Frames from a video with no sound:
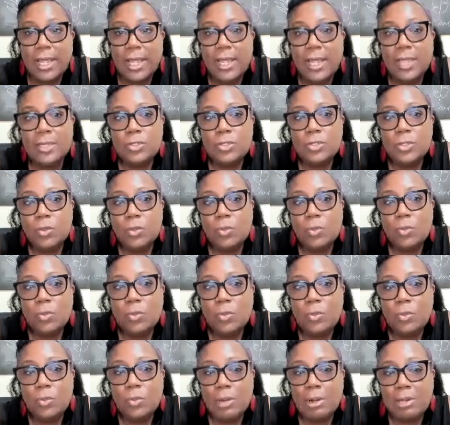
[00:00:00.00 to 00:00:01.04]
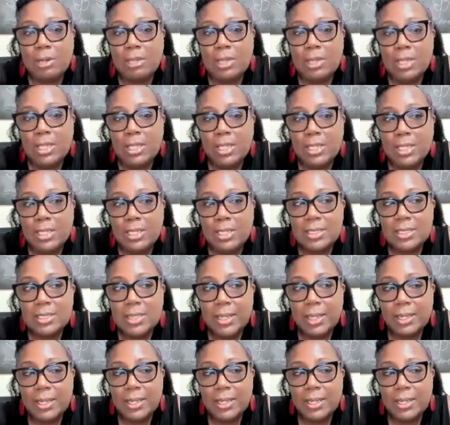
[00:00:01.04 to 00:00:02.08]
And so, one of the things
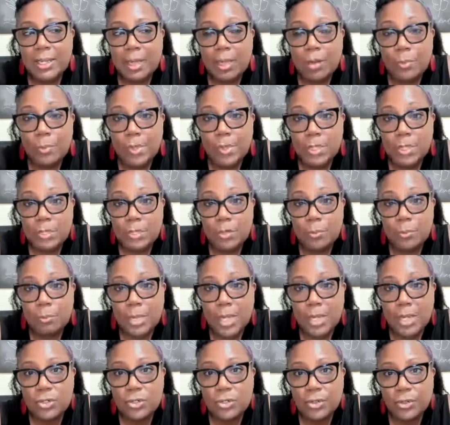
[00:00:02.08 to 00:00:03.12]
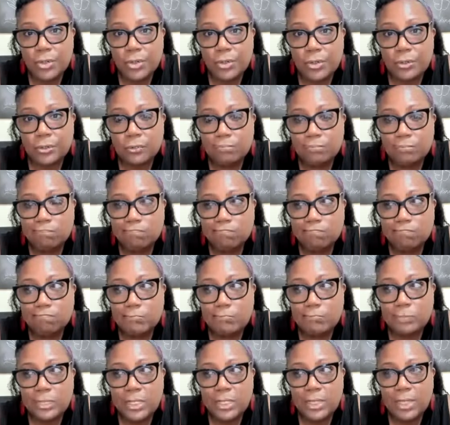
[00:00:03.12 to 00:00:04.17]
that can help us to measure
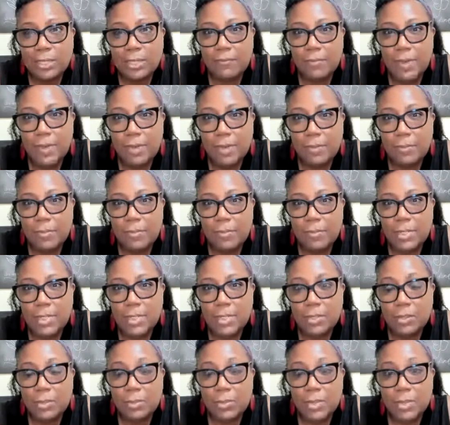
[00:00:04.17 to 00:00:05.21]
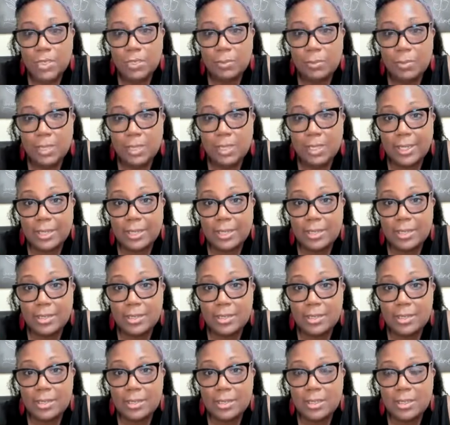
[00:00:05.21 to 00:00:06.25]
if I'm dealing with something like
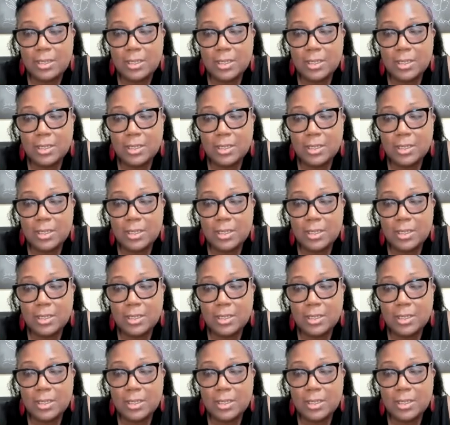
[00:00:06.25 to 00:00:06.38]
this,